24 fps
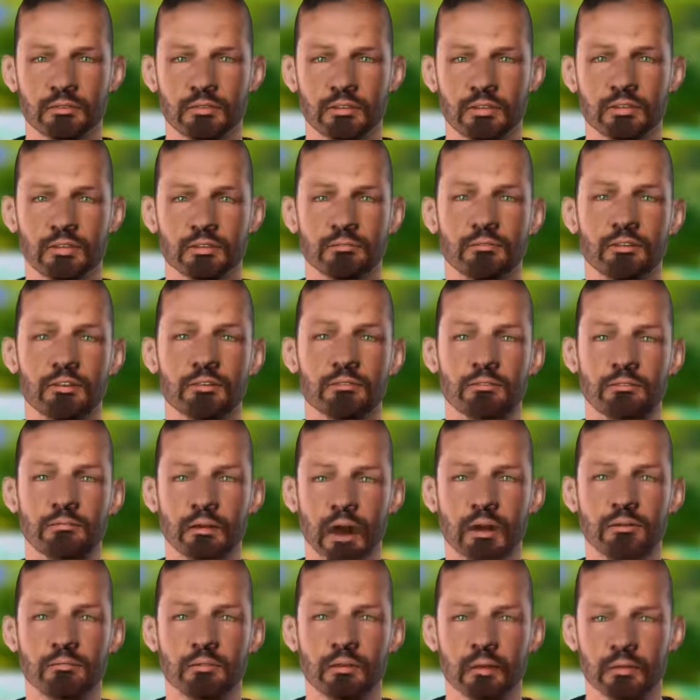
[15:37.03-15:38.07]
that he had a
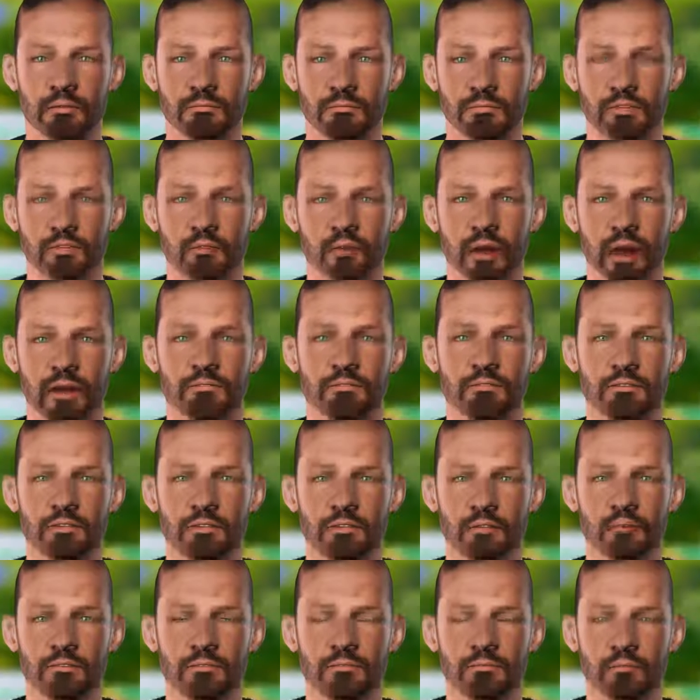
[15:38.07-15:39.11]
young girl that wanted to
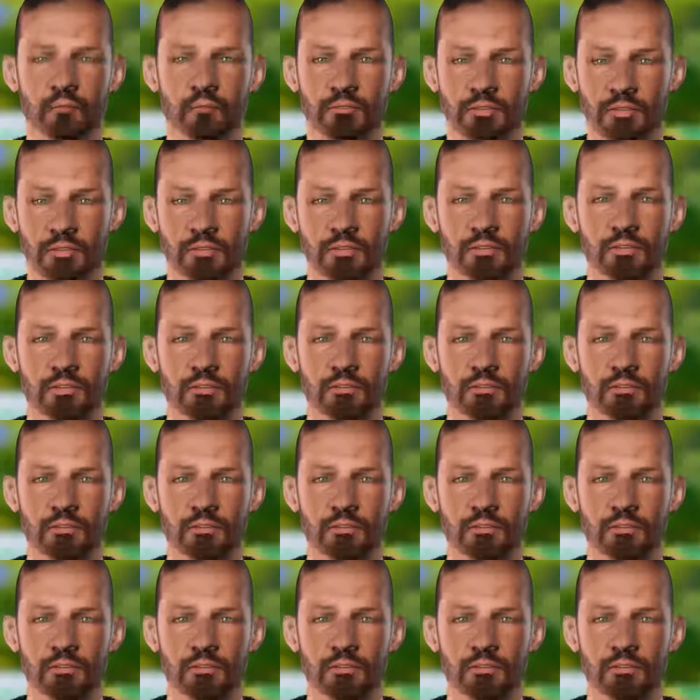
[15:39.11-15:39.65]
come and join him